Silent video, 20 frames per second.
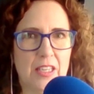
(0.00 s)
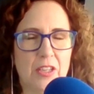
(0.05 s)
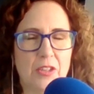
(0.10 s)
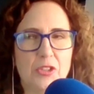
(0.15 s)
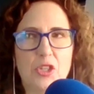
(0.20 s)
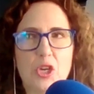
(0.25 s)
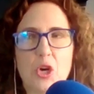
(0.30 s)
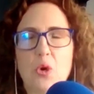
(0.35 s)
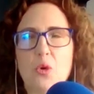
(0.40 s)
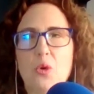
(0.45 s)

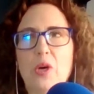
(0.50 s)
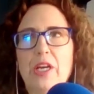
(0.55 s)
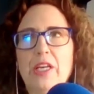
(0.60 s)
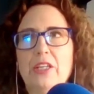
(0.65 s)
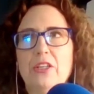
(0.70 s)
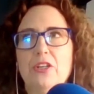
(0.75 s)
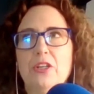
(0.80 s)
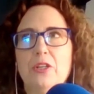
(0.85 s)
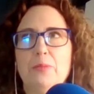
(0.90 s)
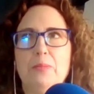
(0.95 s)
So
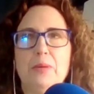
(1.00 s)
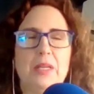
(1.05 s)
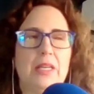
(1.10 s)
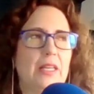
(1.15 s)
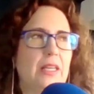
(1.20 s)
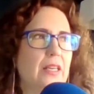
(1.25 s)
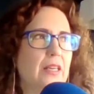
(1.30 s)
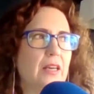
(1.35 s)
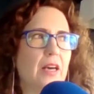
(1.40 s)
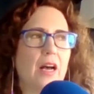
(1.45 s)
it could
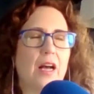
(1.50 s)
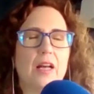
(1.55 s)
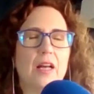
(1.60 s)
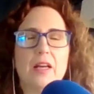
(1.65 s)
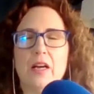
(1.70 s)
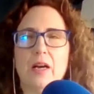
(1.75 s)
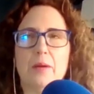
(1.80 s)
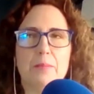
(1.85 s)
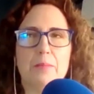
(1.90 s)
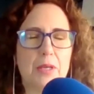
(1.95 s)
be
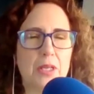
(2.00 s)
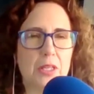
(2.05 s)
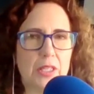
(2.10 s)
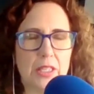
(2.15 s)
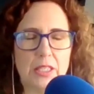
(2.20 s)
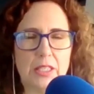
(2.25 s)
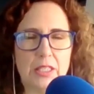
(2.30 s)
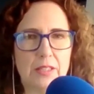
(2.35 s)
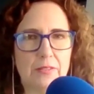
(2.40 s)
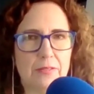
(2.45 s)
a
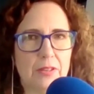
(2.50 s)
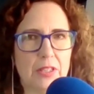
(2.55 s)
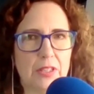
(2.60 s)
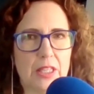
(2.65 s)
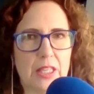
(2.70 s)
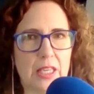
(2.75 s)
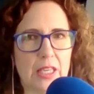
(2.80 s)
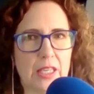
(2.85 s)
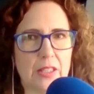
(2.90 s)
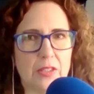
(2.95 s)
million
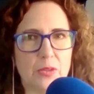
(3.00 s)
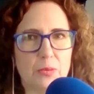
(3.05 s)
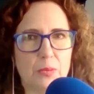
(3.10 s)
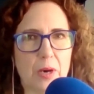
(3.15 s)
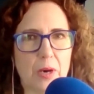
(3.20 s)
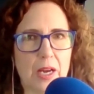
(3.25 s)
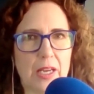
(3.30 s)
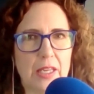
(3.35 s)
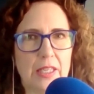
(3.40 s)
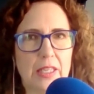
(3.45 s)
different things,
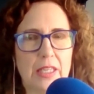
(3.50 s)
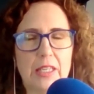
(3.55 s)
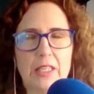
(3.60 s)
right?